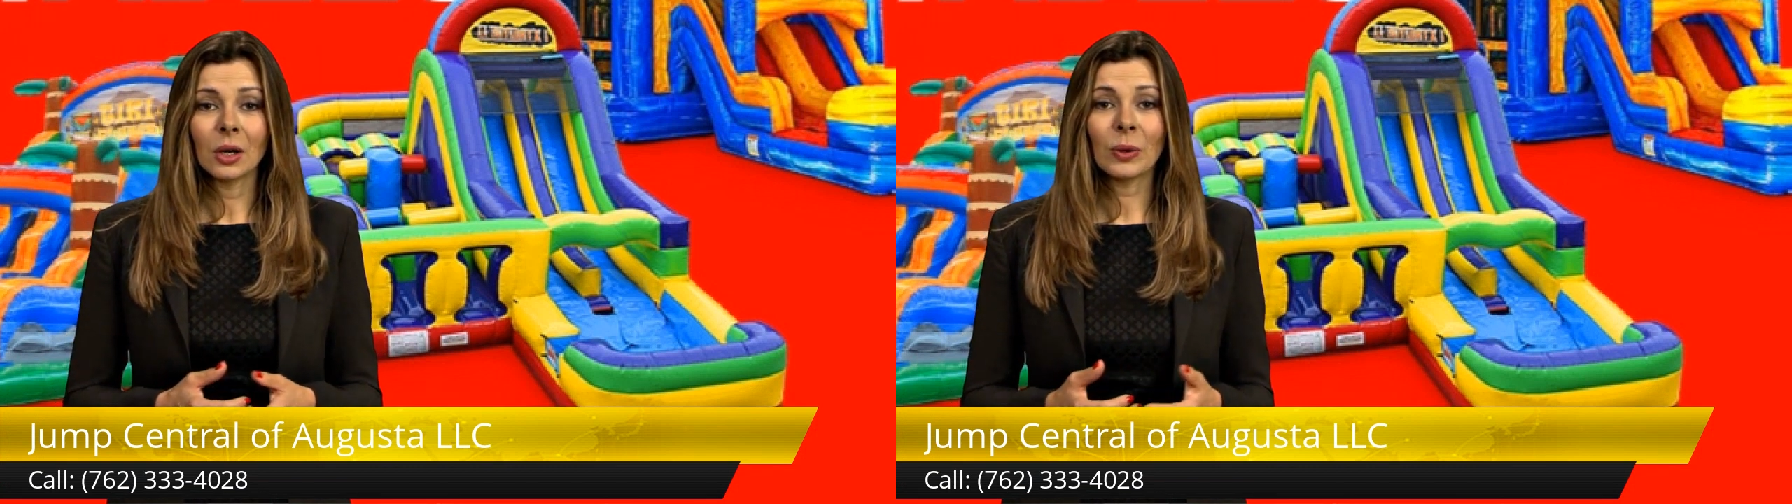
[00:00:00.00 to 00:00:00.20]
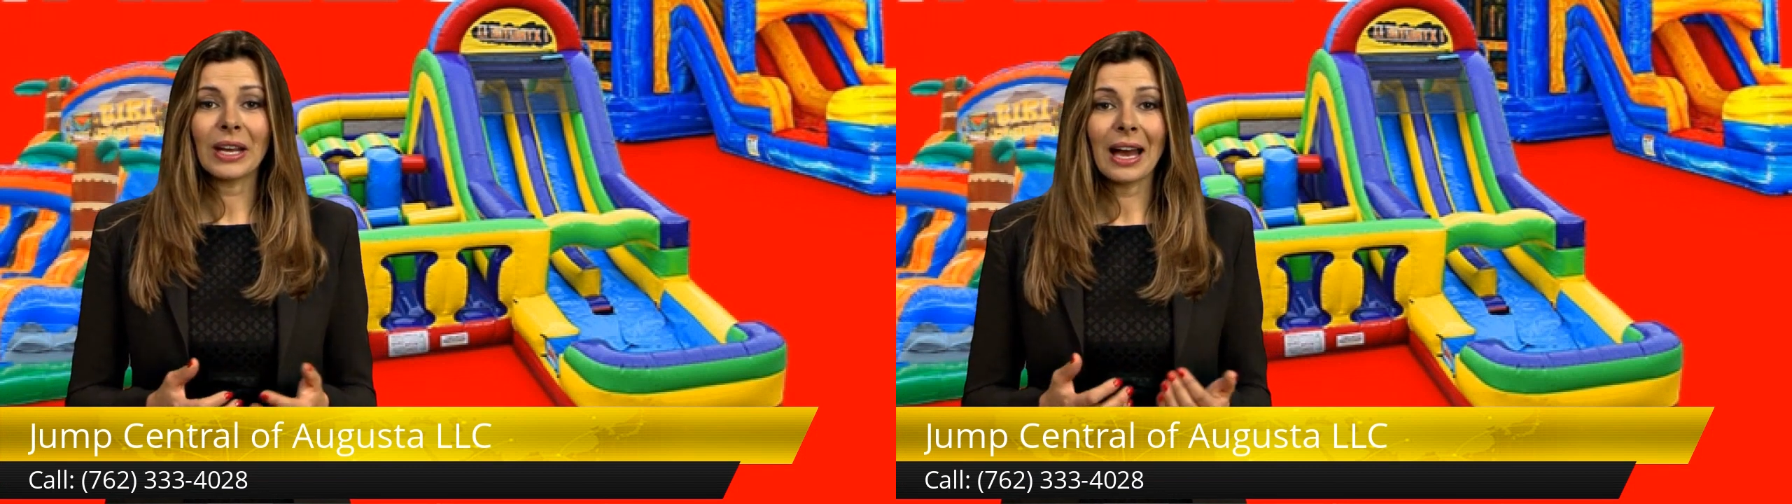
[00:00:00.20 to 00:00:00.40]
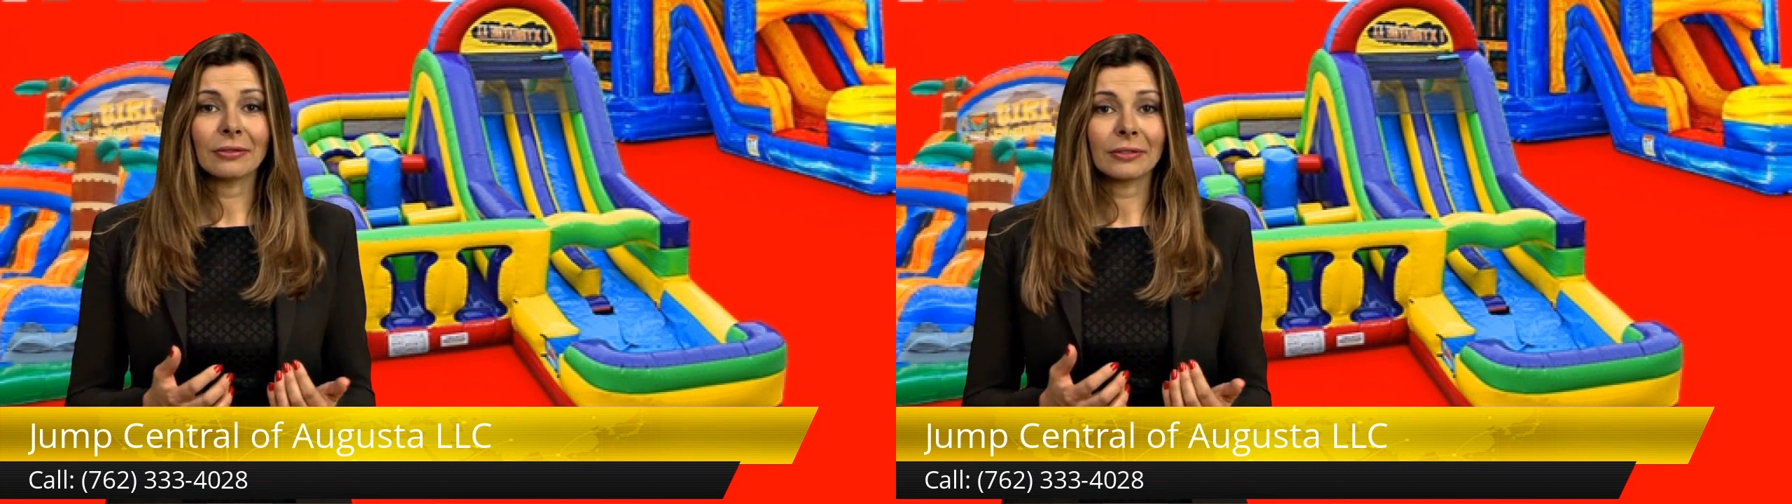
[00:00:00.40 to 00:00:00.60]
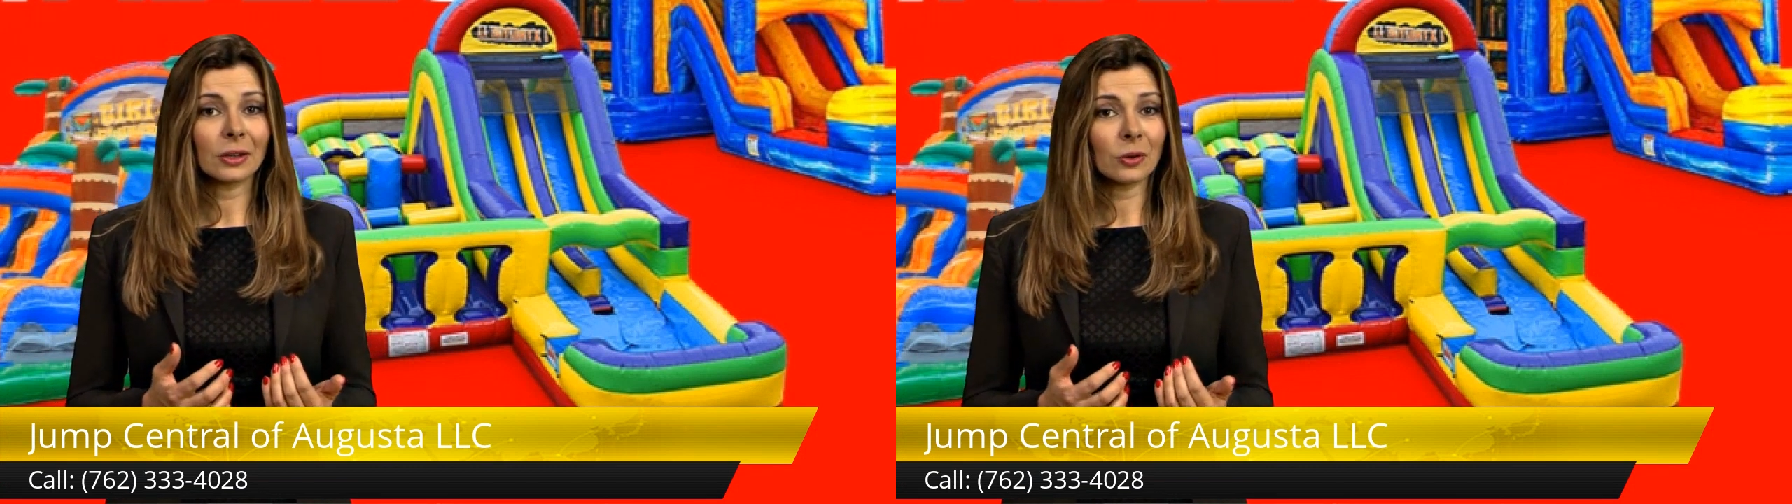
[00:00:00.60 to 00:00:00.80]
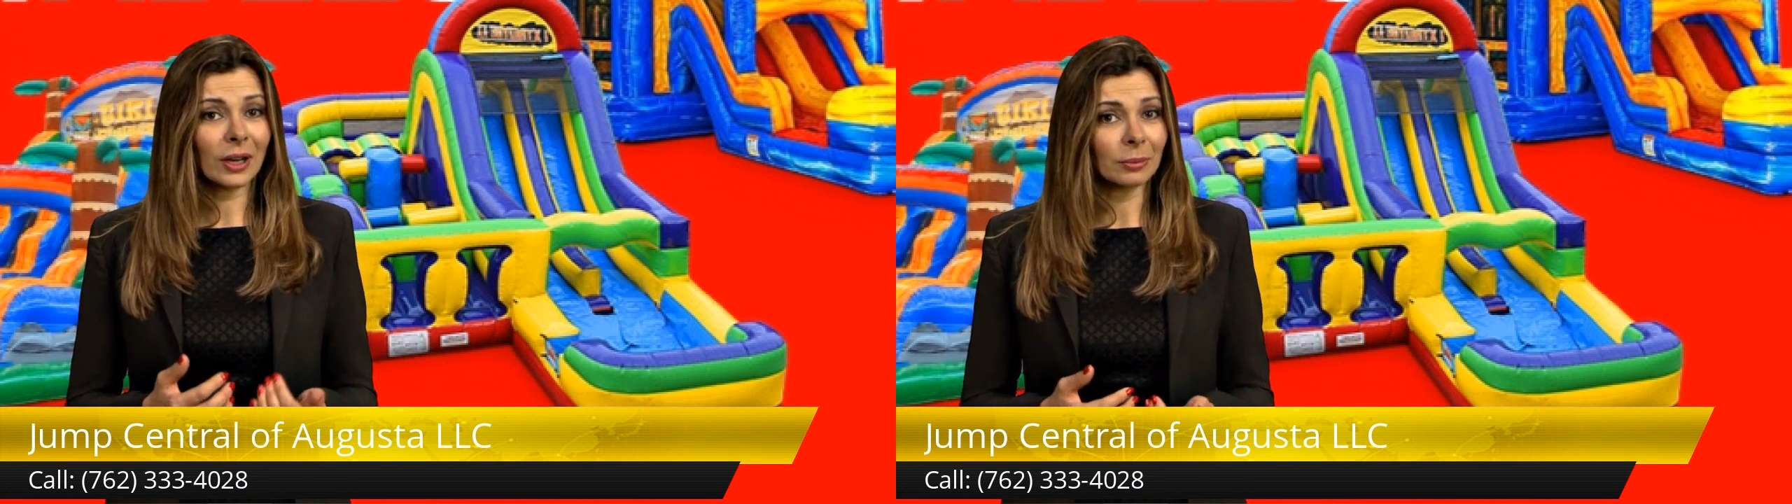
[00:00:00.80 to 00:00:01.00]
we have
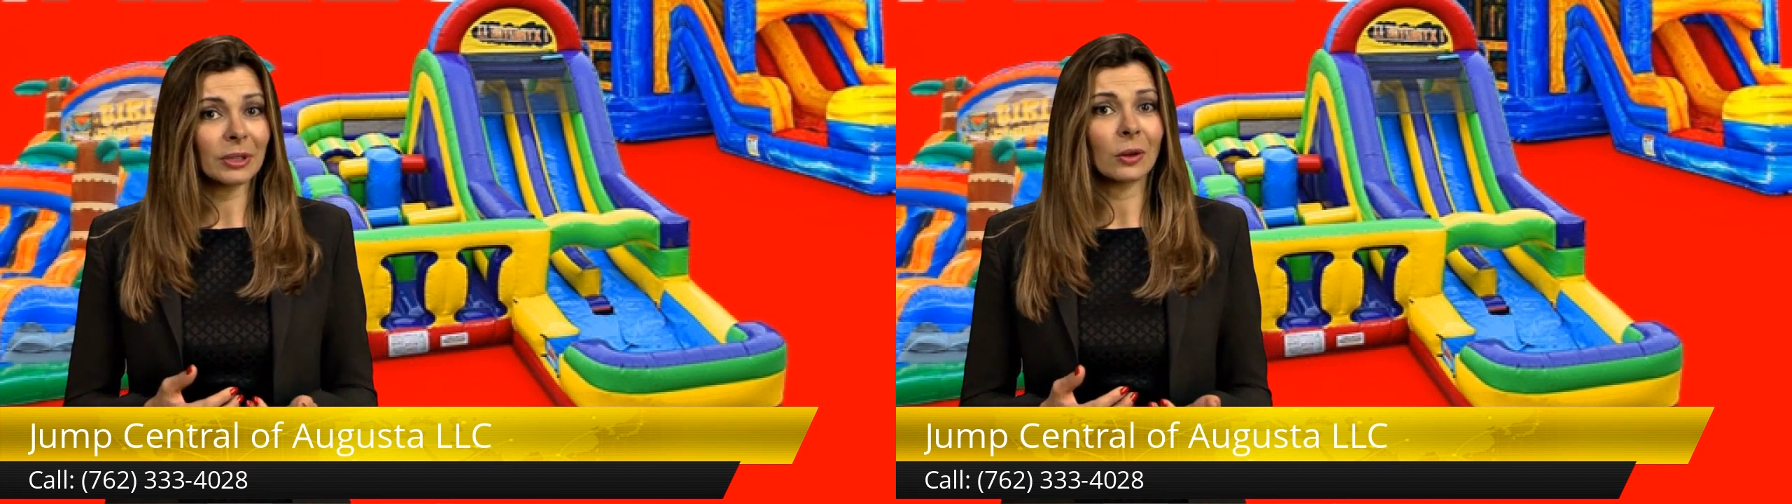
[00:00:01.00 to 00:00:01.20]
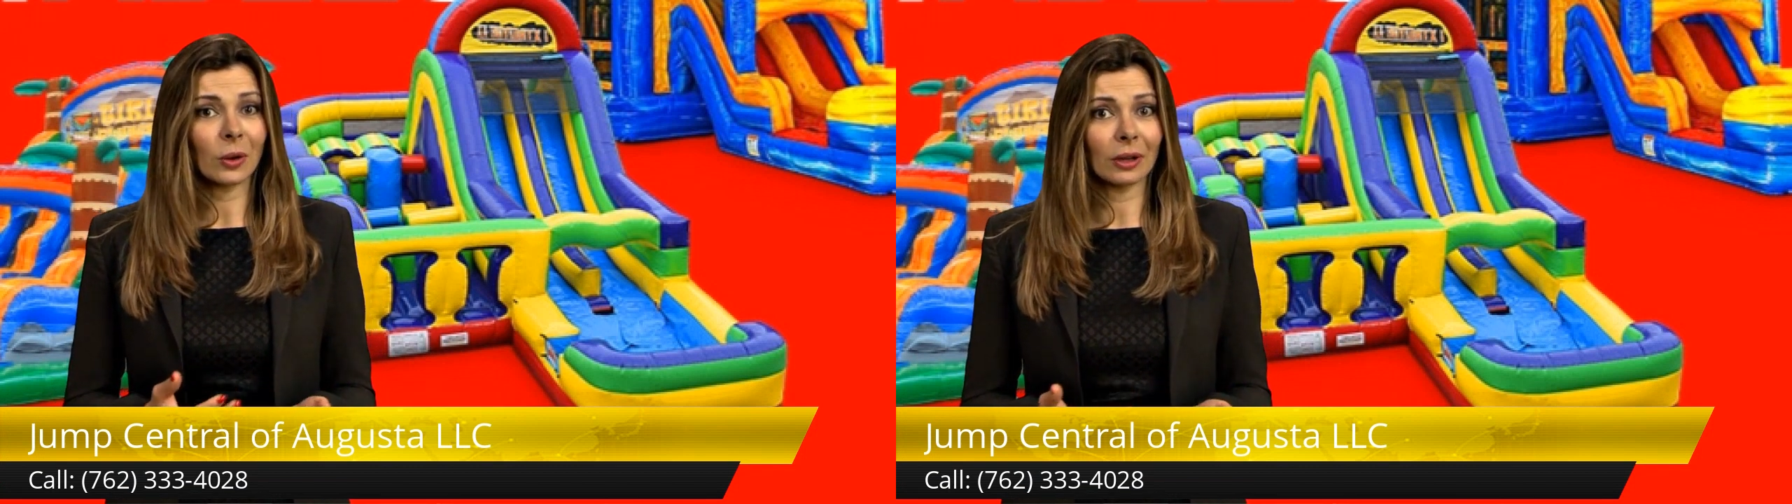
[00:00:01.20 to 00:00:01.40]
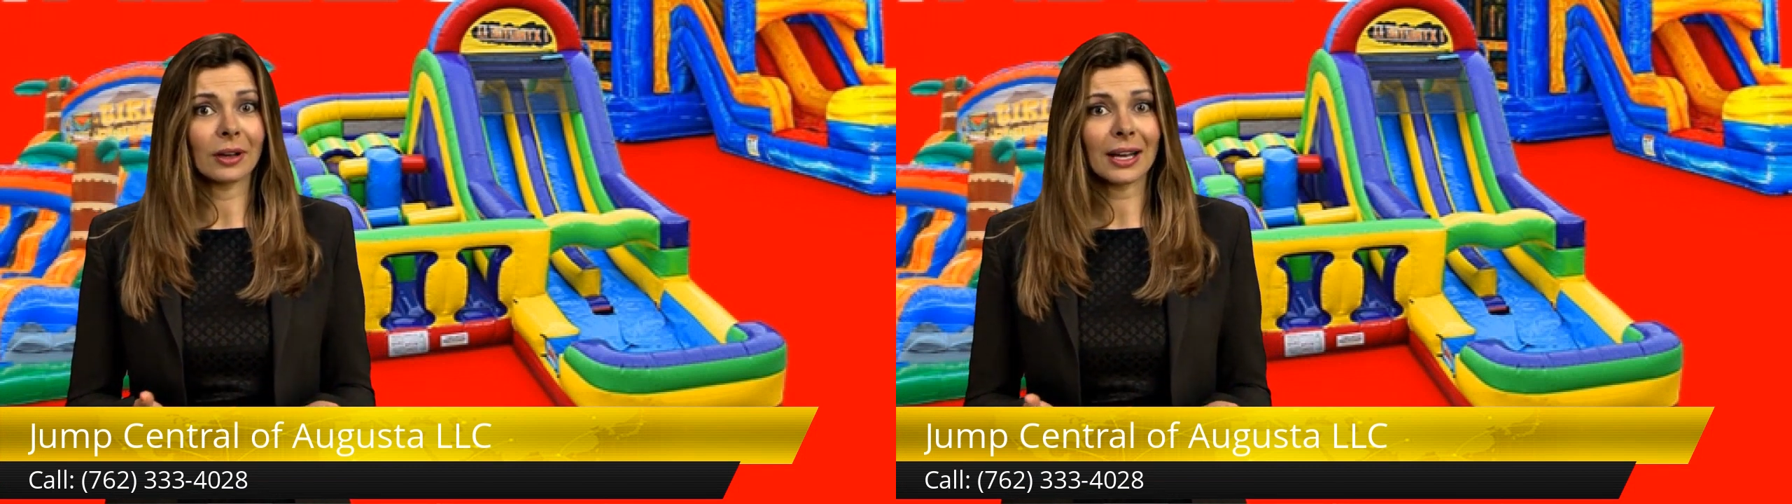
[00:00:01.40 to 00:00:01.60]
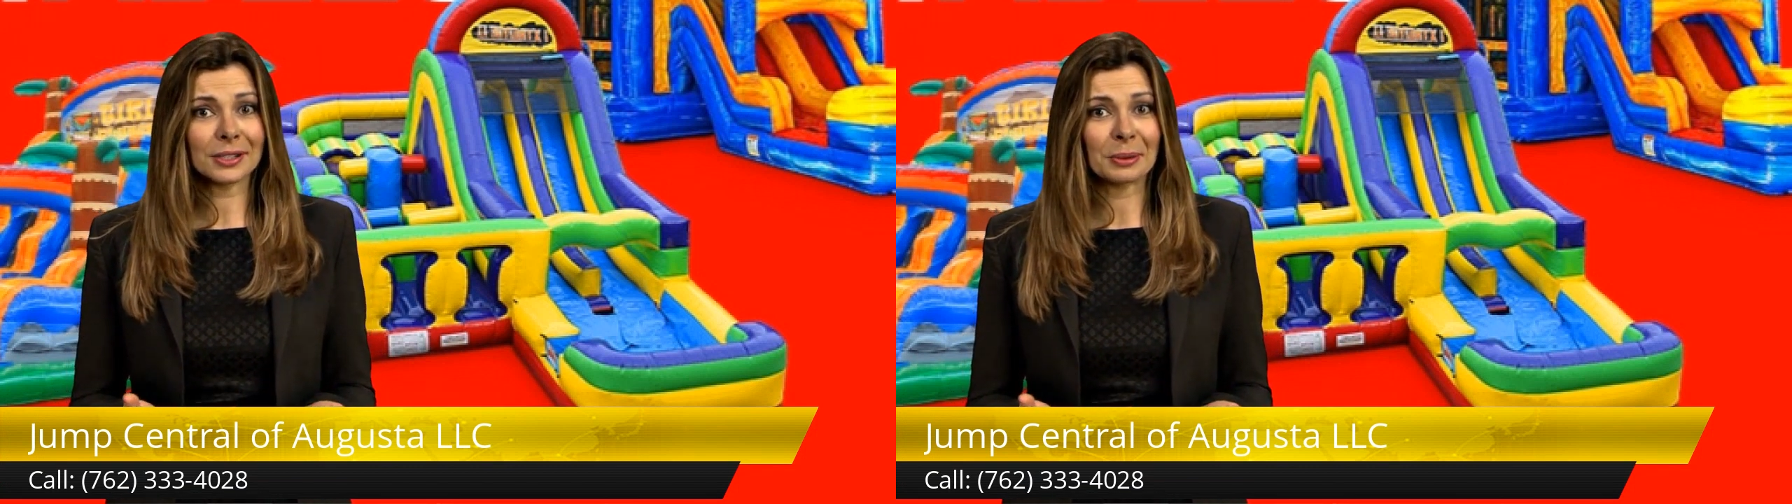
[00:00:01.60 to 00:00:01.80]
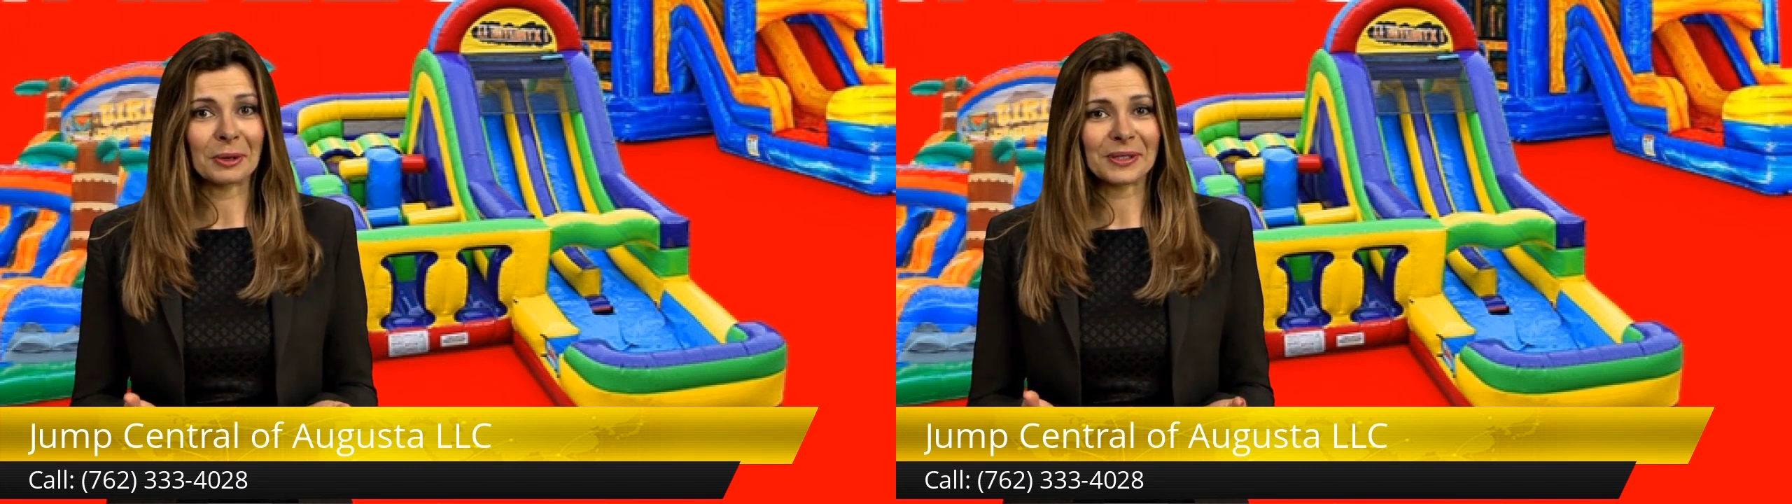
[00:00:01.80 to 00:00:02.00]
incredibly loyal
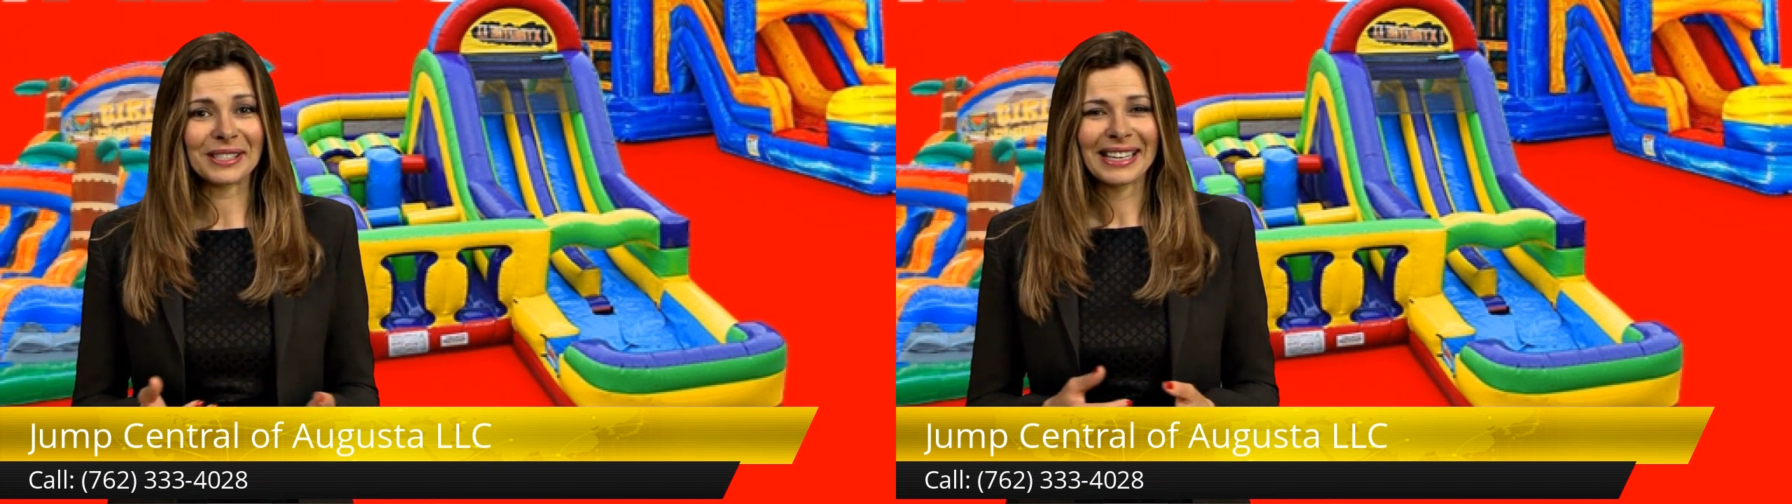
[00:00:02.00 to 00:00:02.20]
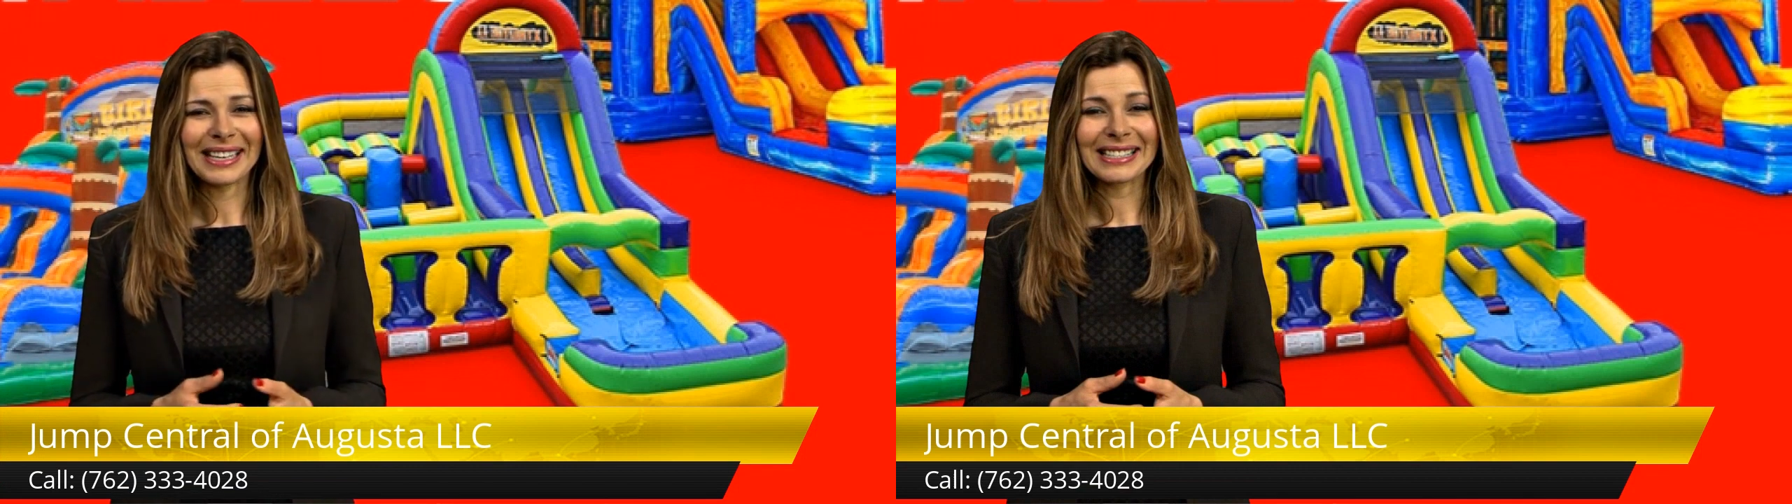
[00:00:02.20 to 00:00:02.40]
customers.